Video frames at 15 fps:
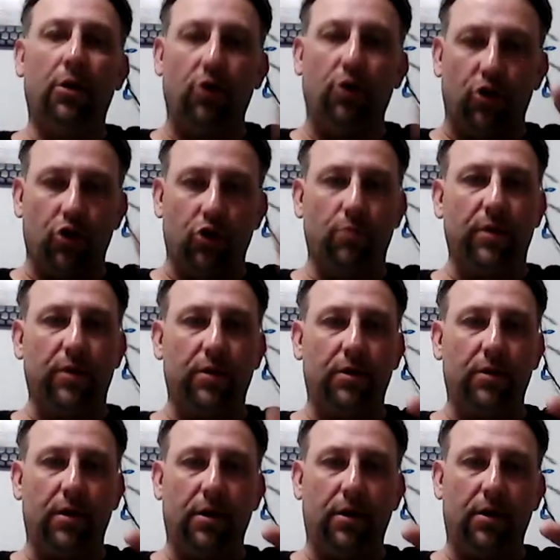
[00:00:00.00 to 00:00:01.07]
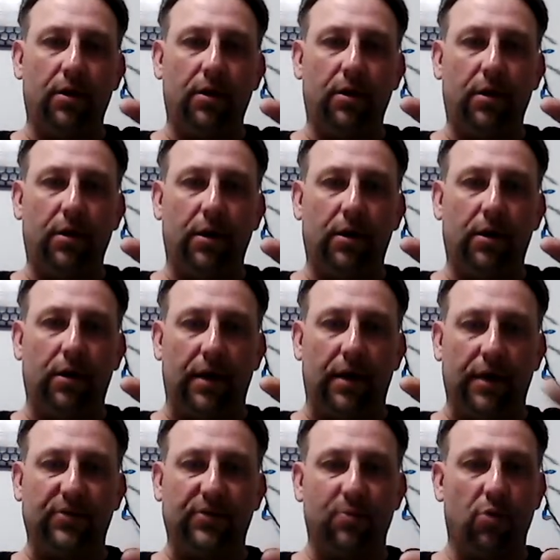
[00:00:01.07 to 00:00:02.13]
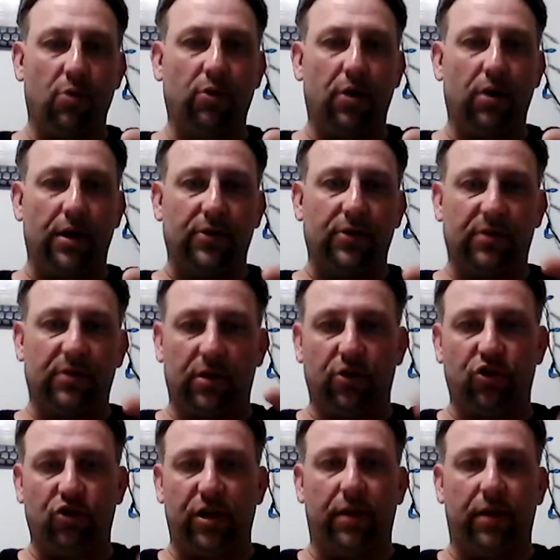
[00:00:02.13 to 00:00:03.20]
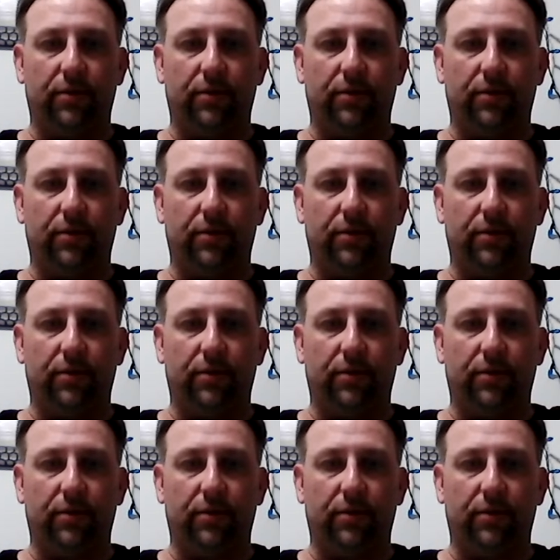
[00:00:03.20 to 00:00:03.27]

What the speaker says: Newman, his motor is legit.